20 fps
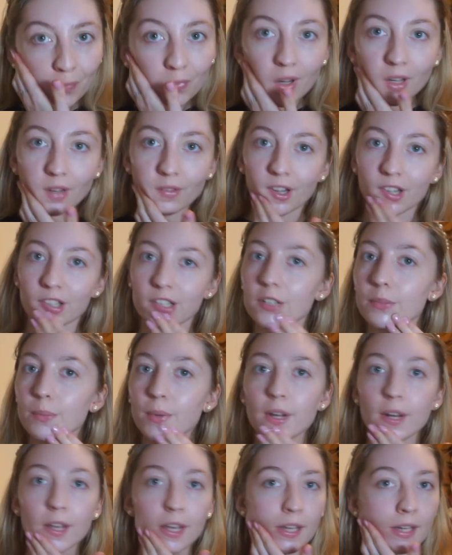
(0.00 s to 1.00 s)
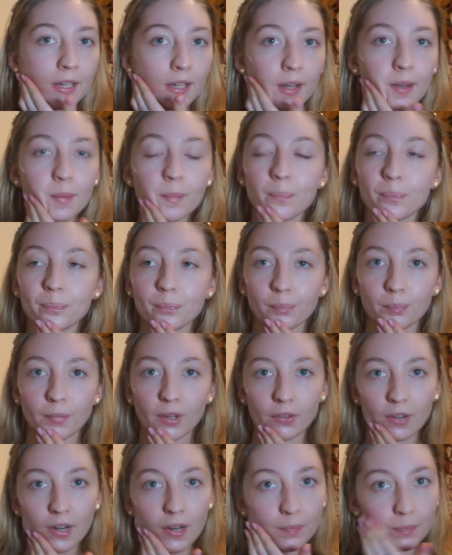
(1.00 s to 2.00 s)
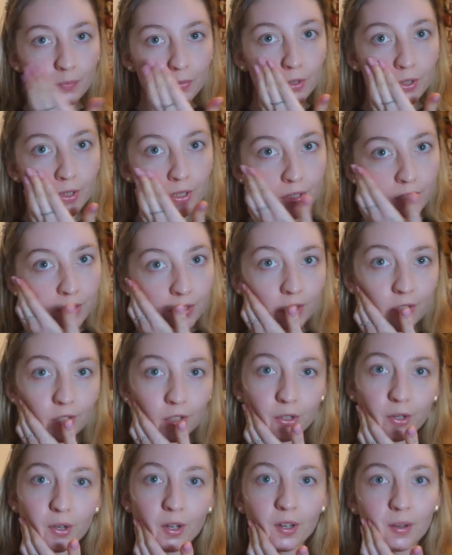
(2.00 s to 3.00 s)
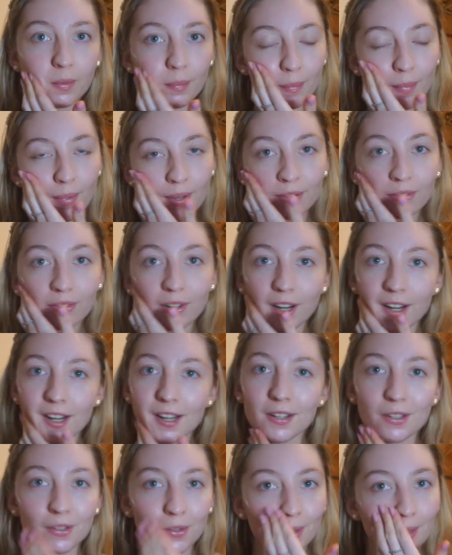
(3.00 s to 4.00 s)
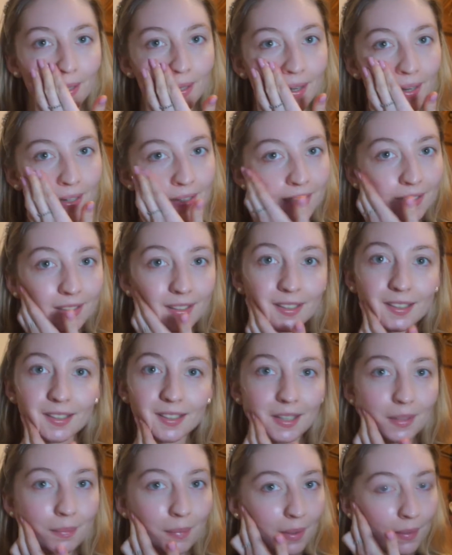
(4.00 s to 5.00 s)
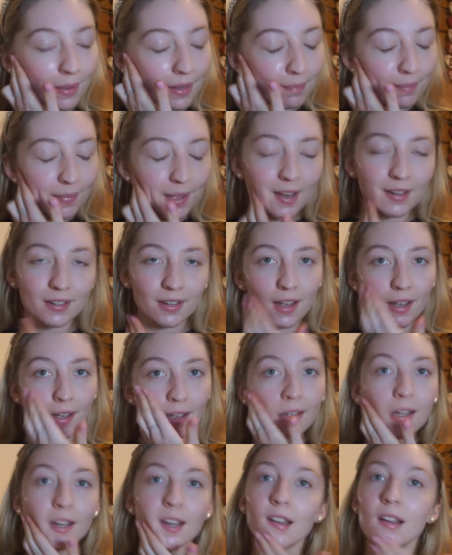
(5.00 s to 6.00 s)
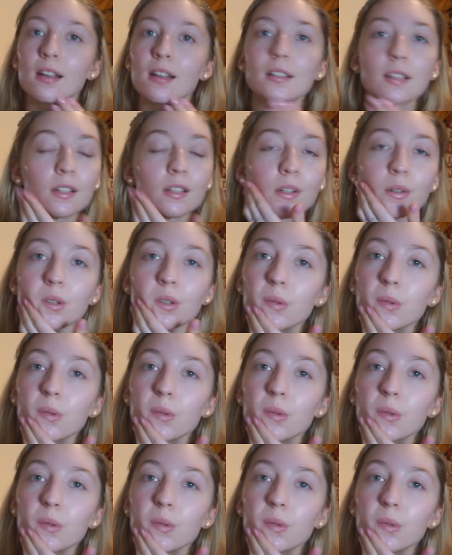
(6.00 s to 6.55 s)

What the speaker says: I've actually put a mirror just to my right so I can actually see a bit better. So I don't want to be